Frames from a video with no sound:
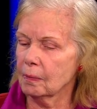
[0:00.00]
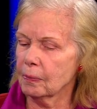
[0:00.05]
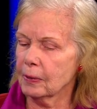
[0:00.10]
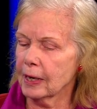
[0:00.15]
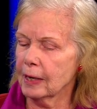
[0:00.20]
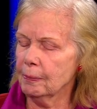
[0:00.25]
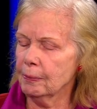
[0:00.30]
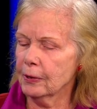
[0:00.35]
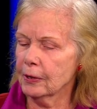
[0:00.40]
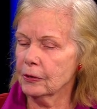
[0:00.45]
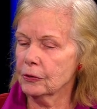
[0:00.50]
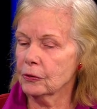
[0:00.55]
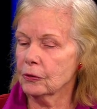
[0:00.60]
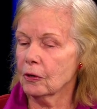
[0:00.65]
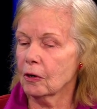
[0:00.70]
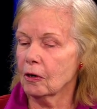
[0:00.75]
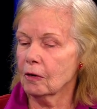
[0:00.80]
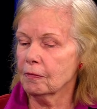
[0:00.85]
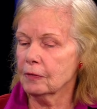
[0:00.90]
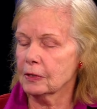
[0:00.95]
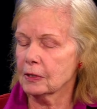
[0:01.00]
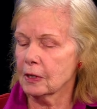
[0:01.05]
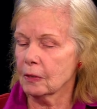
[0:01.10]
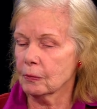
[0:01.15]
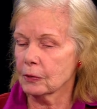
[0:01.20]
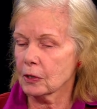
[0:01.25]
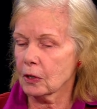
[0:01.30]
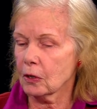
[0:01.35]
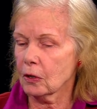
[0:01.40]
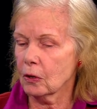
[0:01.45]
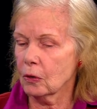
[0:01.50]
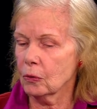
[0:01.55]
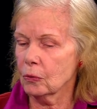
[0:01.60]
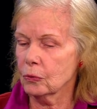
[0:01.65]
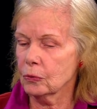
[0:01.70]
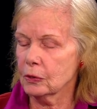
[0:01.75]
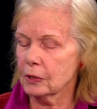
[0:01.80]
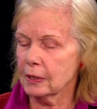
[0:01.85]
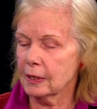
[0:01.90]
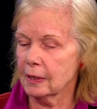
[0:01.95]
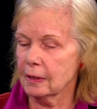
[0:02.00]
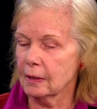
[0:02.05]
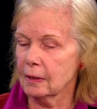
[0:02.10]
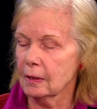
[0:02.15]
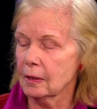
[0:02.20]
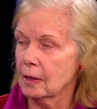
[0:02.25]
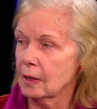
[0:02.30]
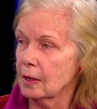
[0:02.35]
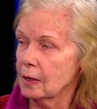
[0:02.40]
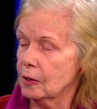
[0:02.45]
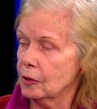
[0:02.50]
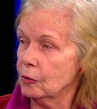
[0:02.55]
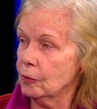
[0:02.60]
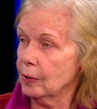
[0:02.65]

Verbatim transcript: Planned Parenthood office that was closed in New